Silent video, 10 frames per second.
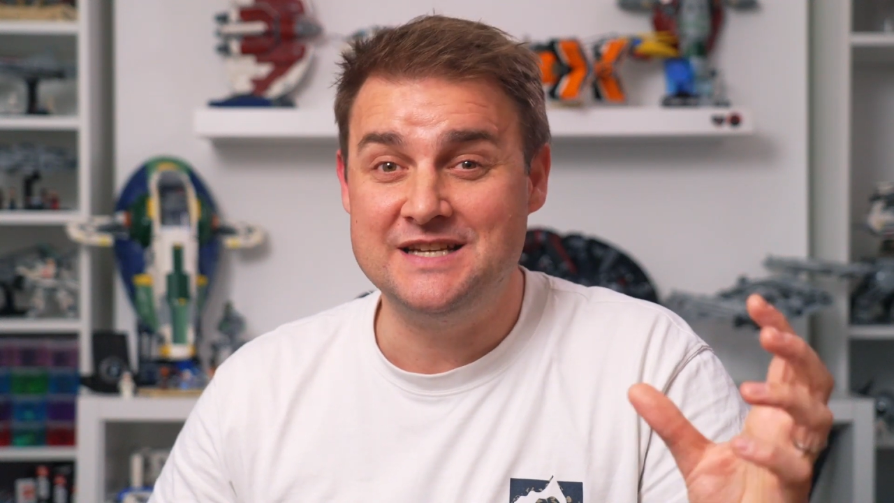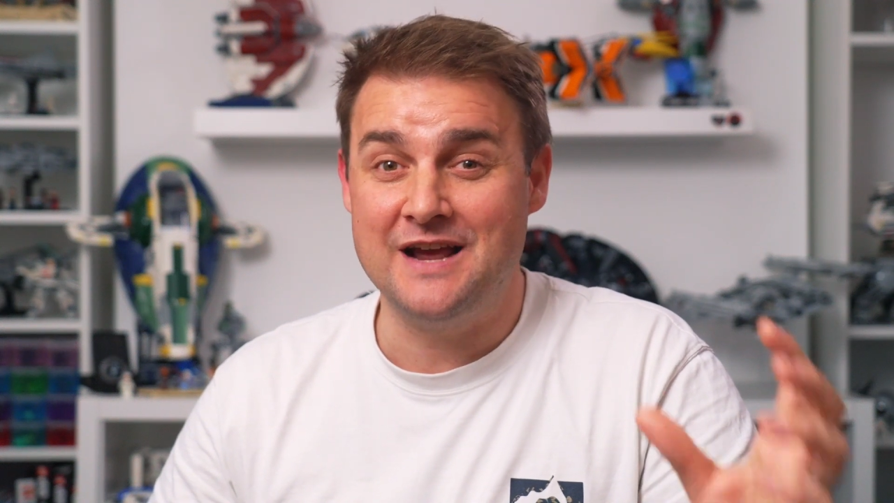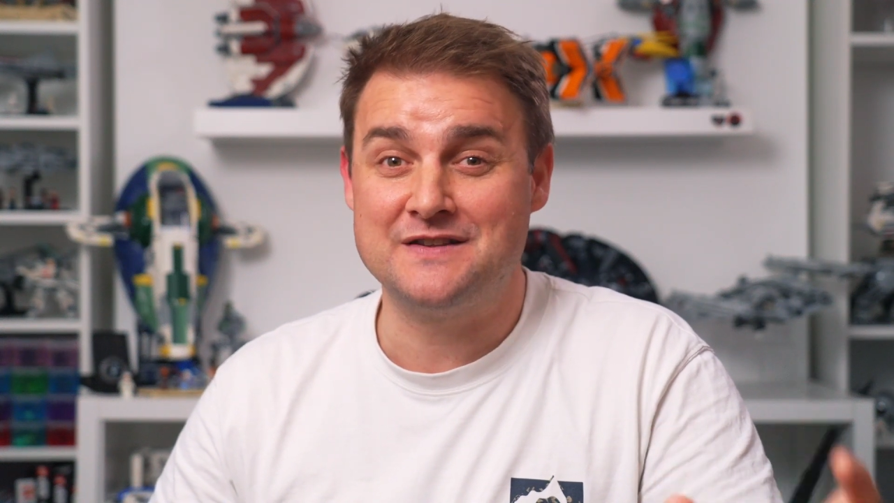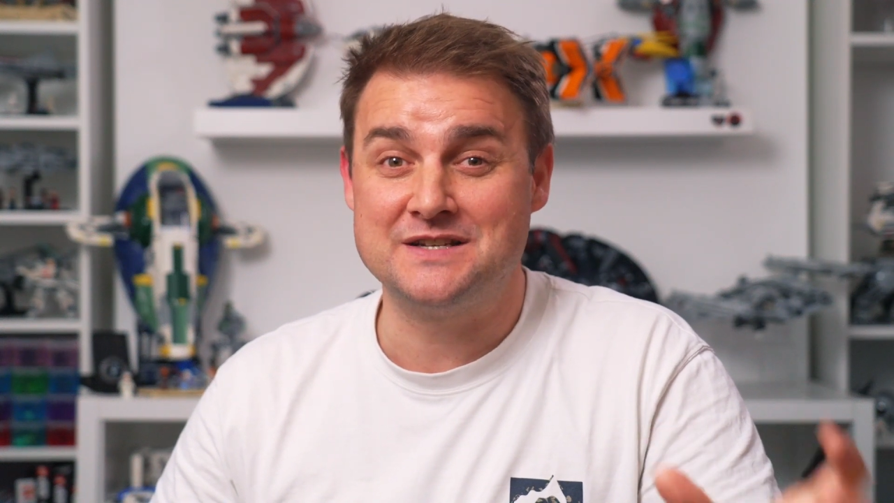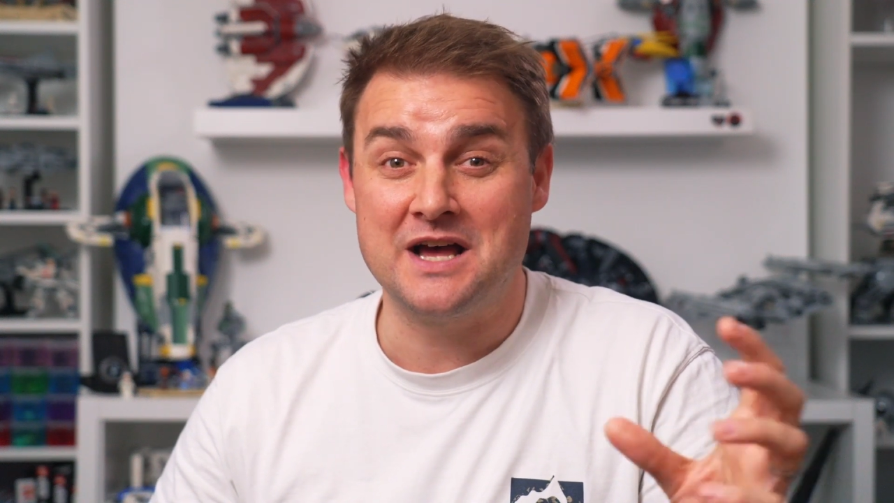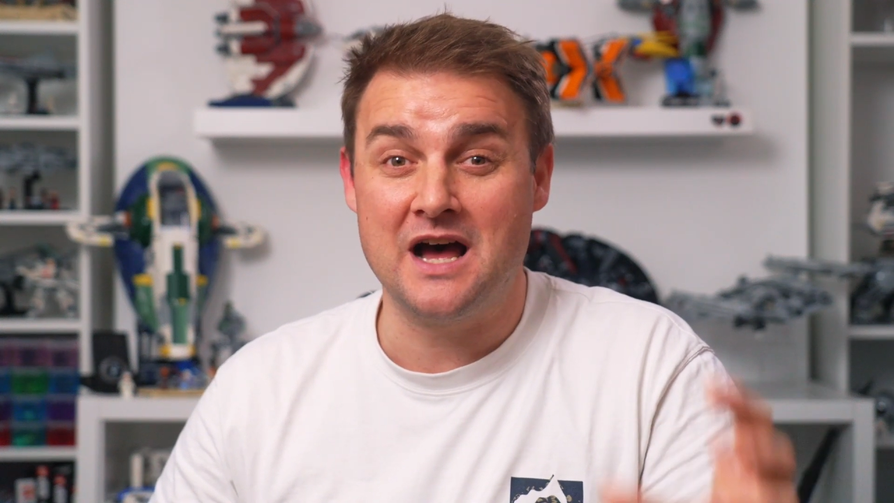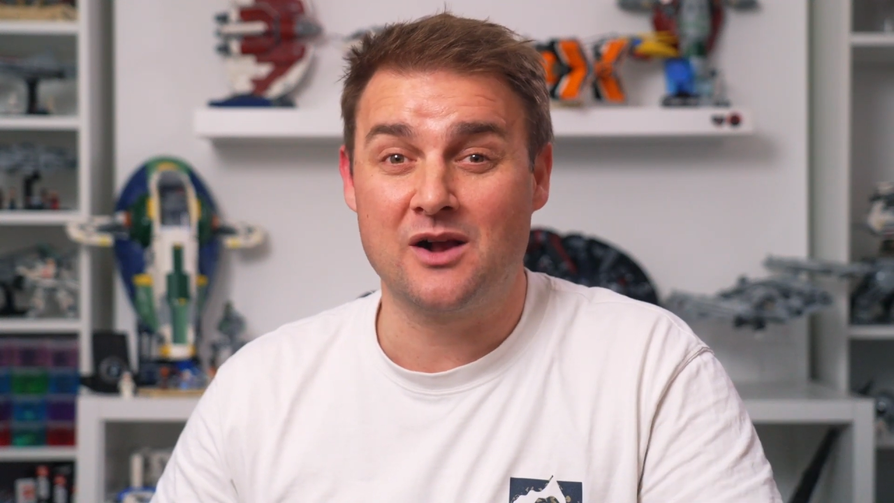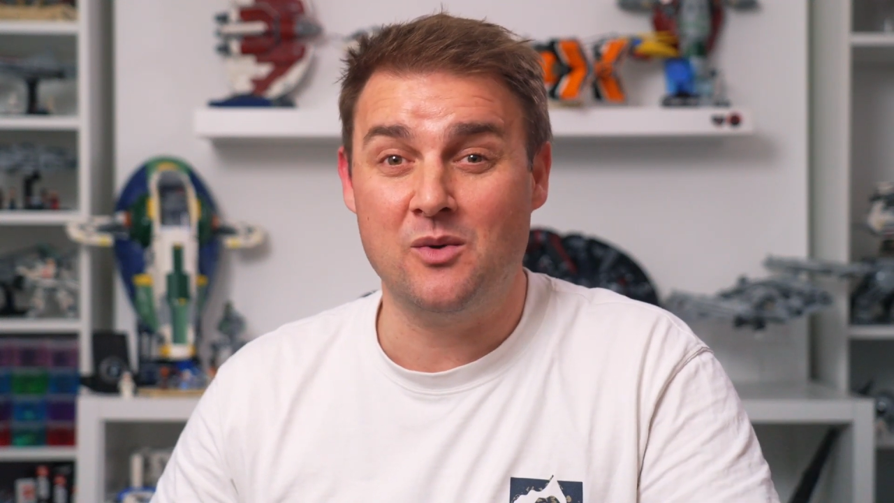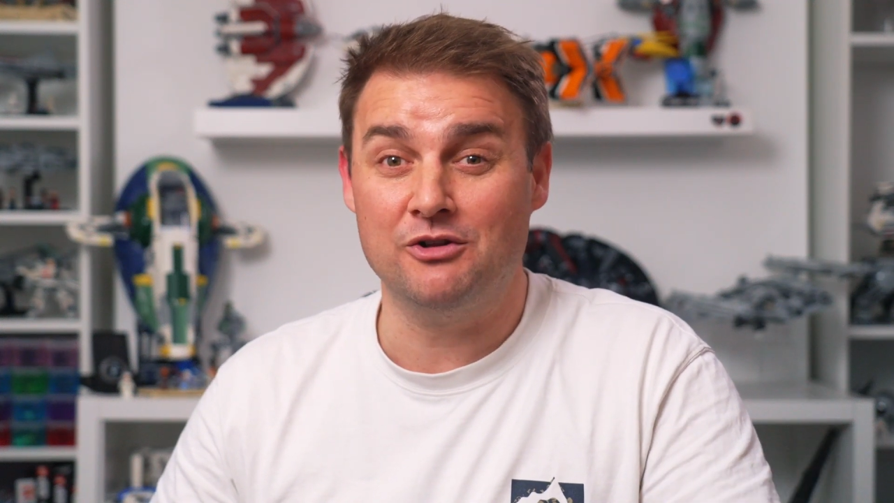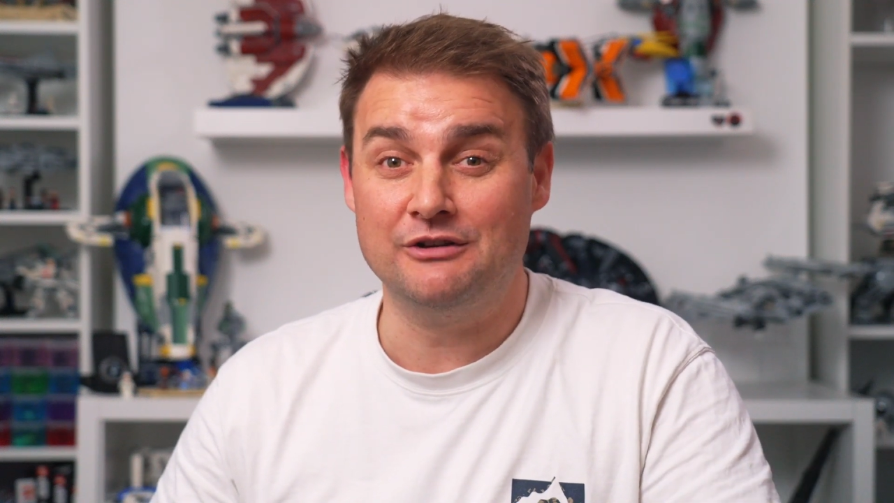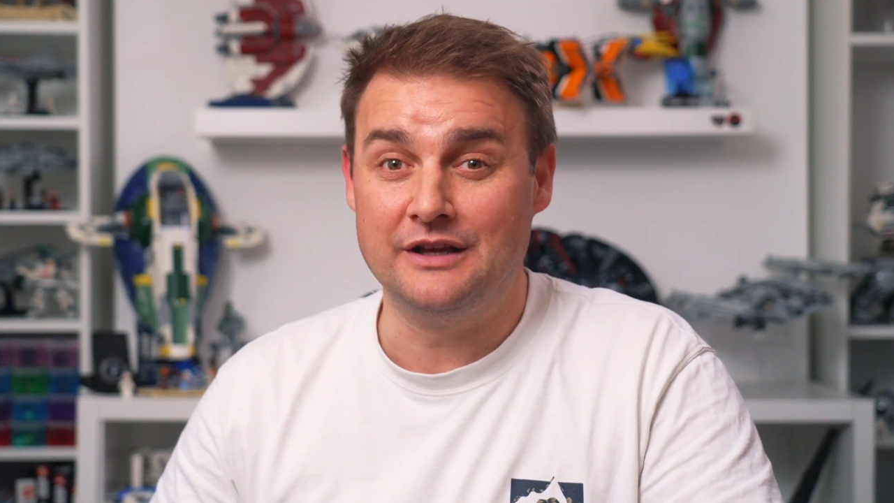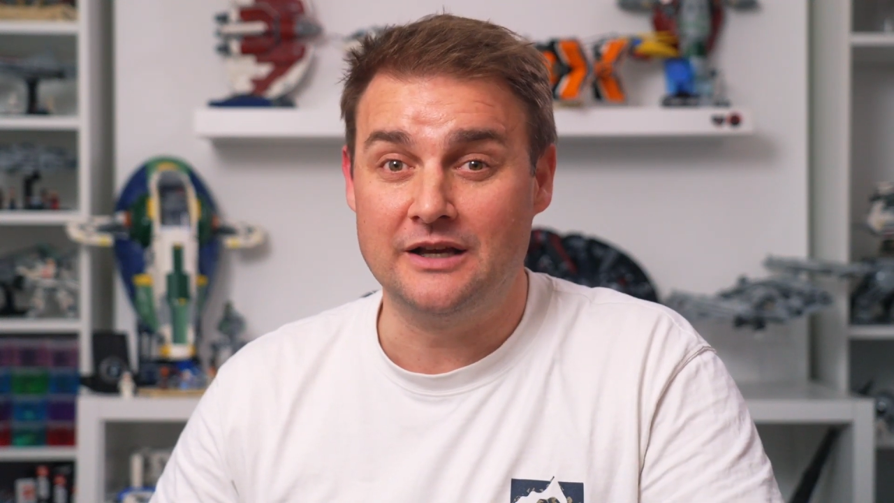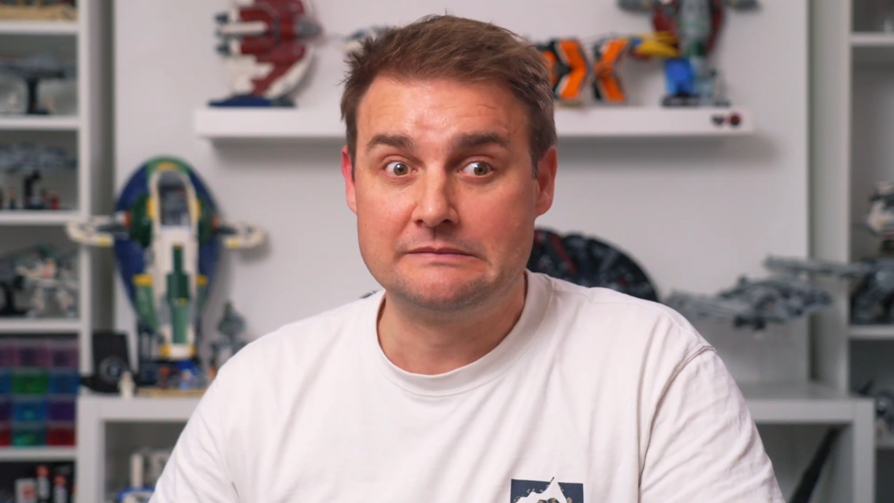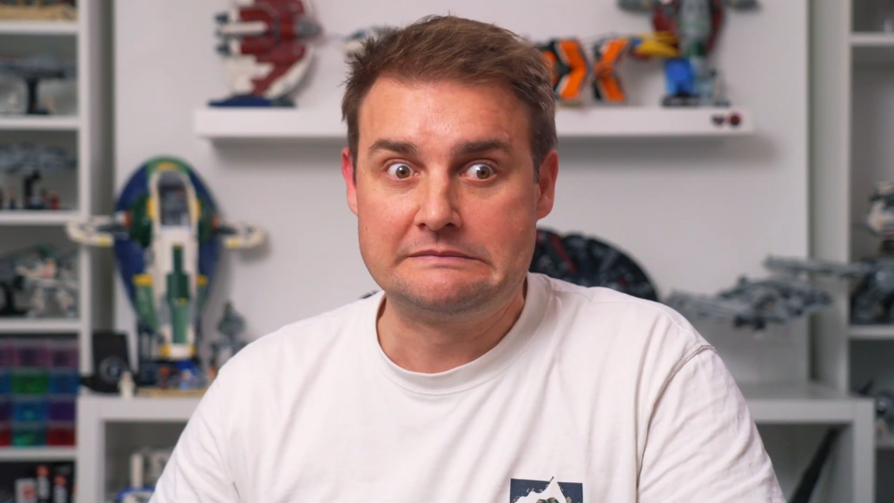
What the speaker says: Death Star quality.